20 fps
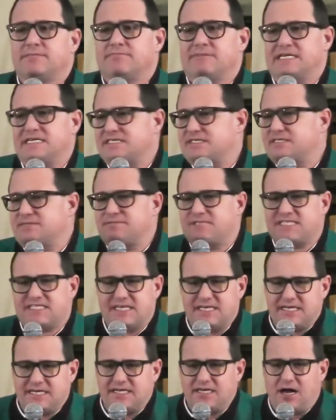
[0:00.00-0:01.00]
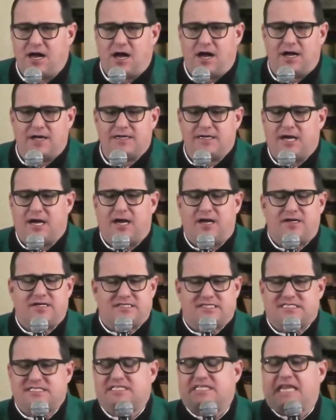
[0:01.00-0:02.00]
He's sitting on a
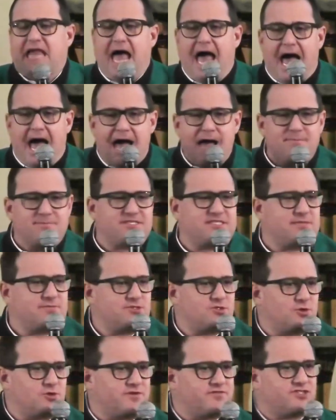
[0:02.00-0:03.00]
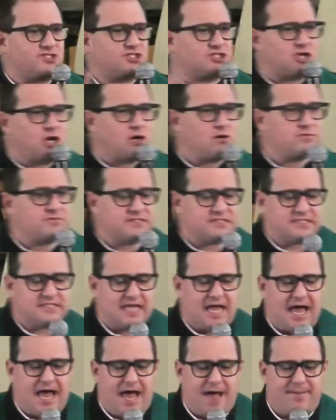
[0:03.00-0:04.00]
slab, some sort of stone
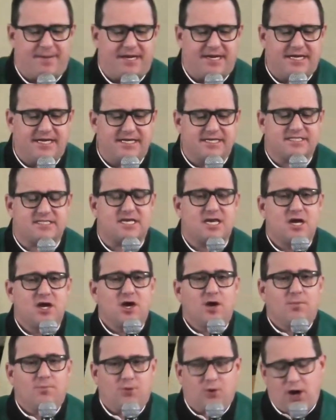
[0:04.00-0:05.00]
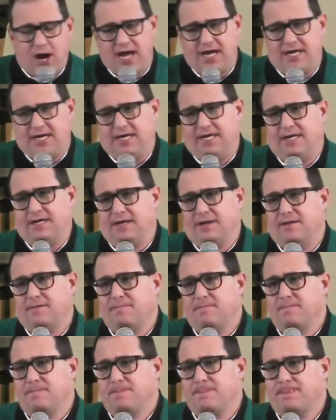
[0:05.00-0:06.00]
slab, and he is praying.
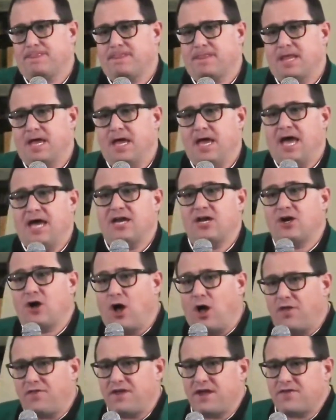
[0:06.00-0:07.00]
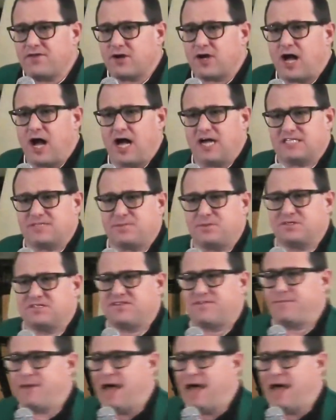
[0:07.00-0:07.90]
And in all the other gospels of